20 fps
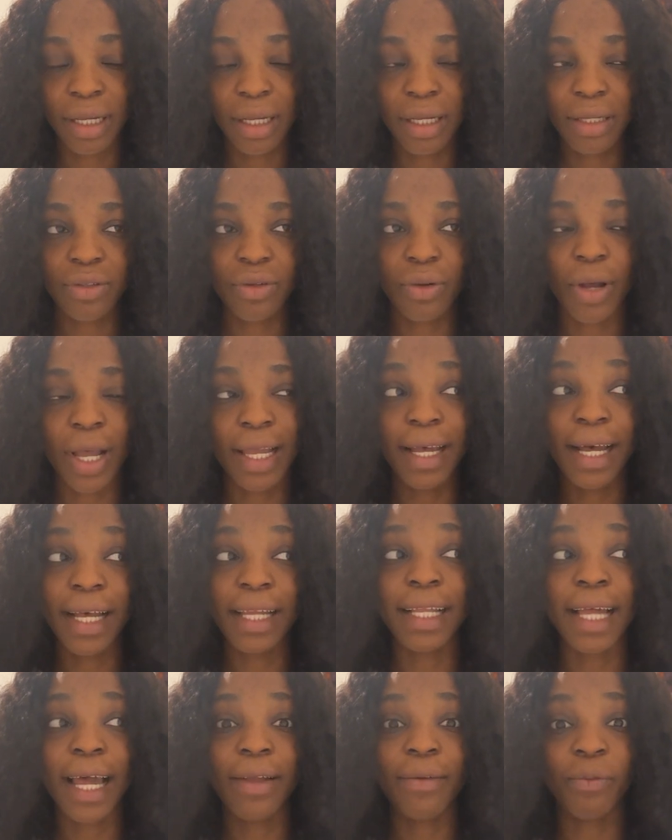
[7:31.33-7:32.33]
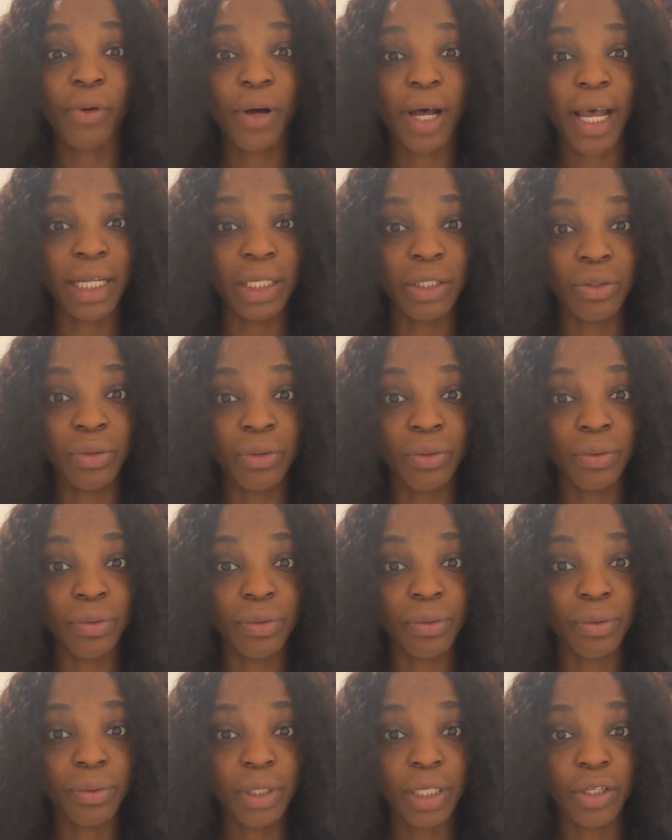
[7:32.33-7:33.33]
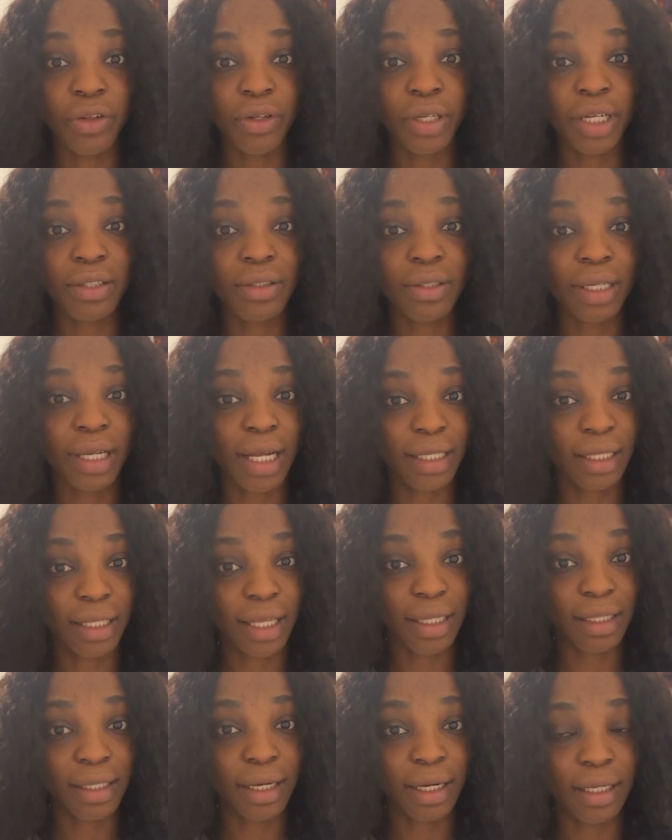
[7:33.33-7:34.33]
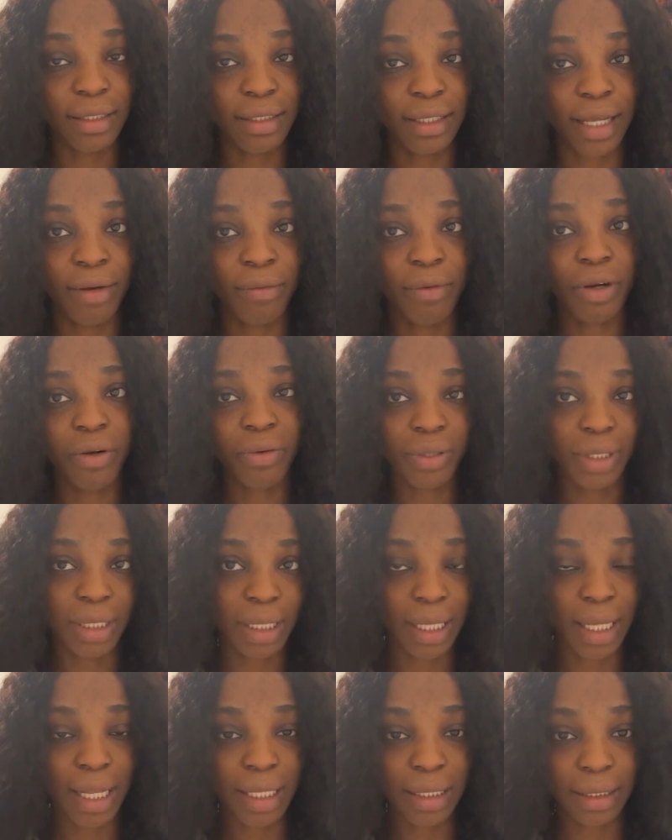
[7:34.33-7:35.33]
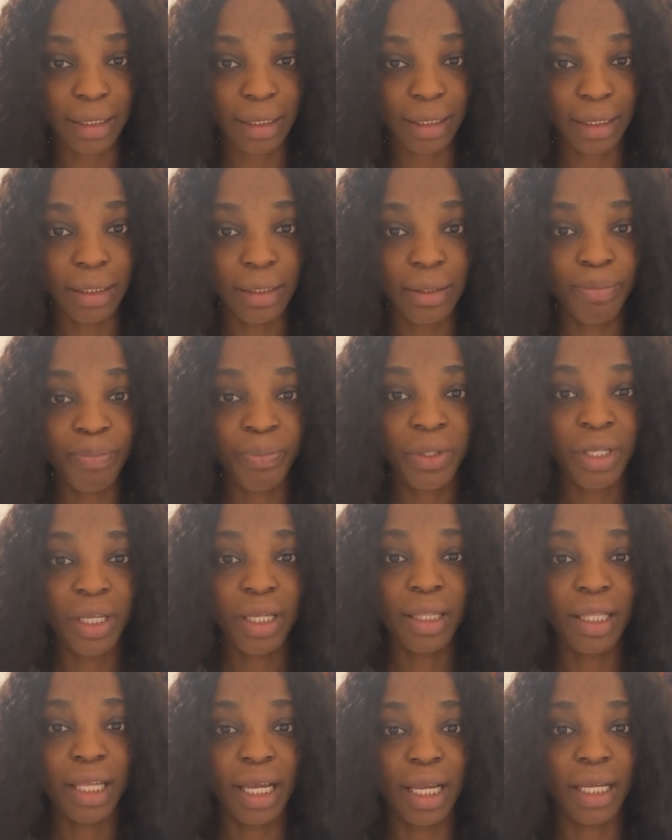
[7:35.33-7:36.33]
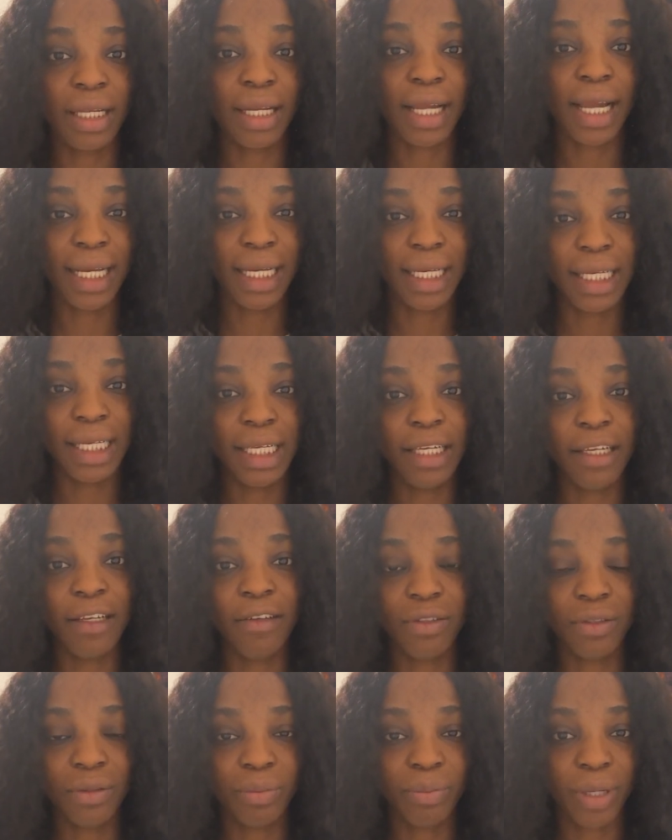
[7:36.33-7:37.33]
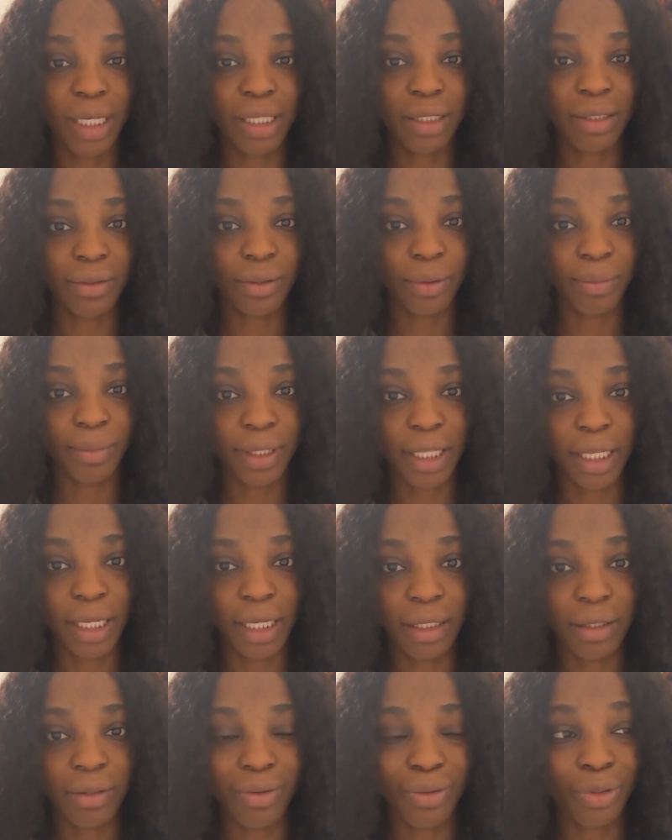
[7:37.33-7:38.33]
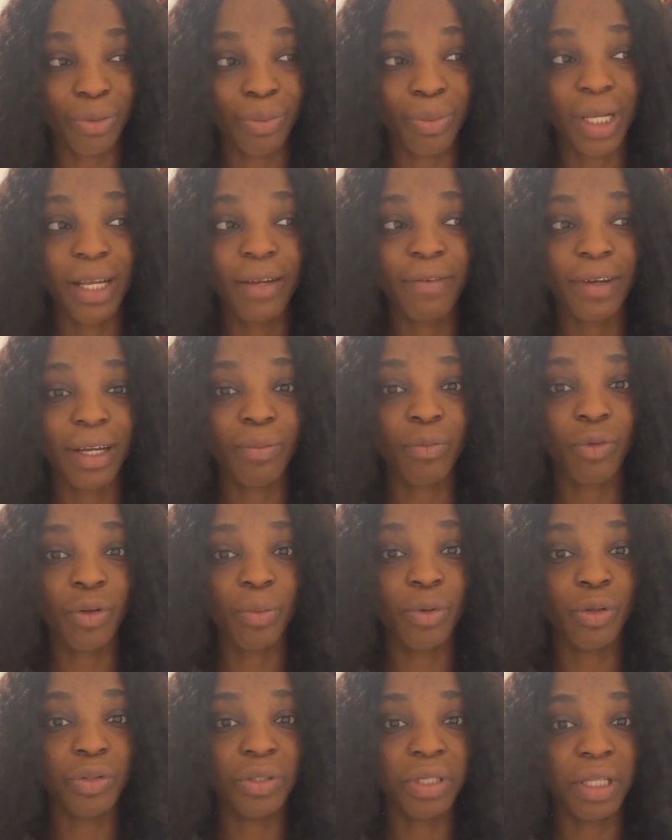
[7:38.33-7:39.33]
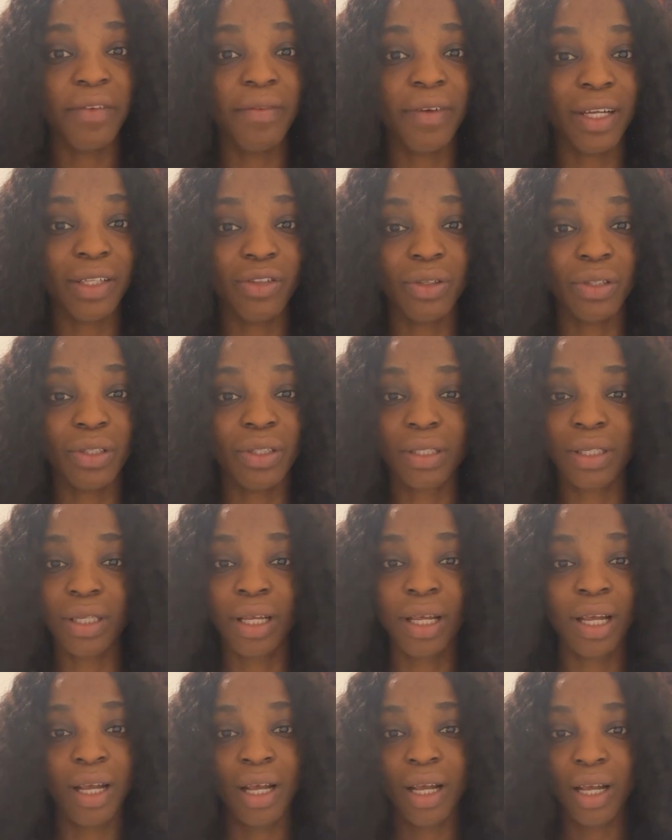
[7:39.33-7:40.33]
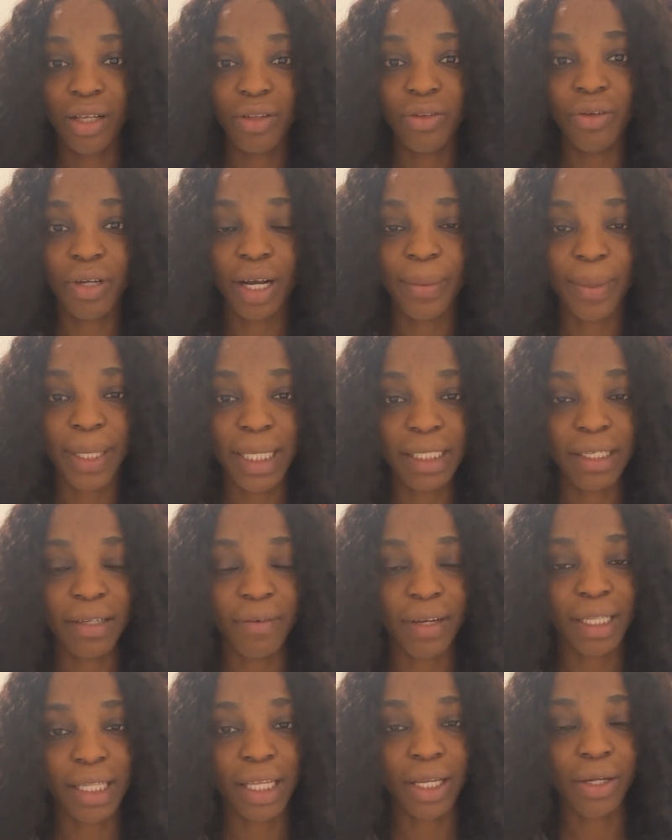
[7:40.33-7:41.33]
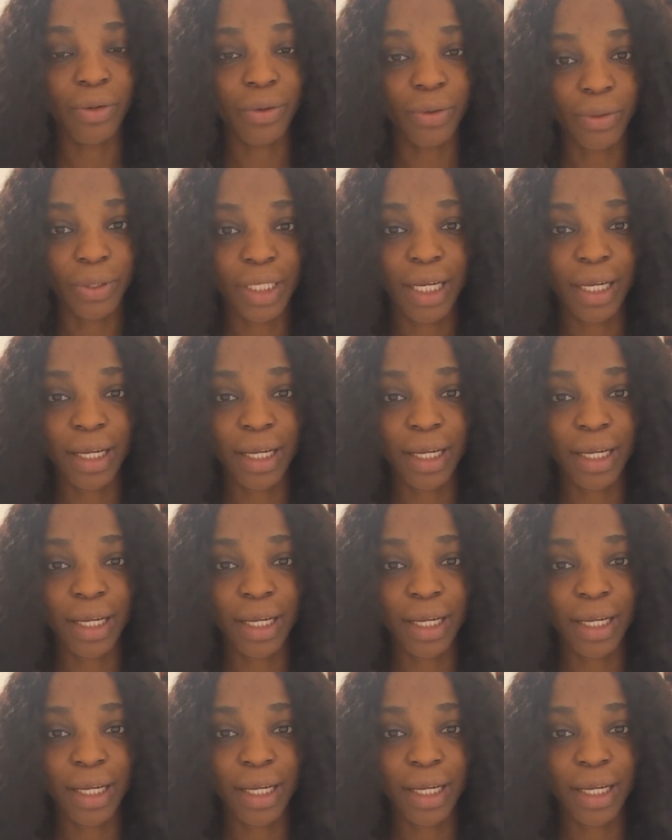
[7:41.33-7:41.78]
So what I do in order to counter that, I record the classes, then I leave to buy something, or sometimes if I'm not able to leave, I just look at myself and thank God,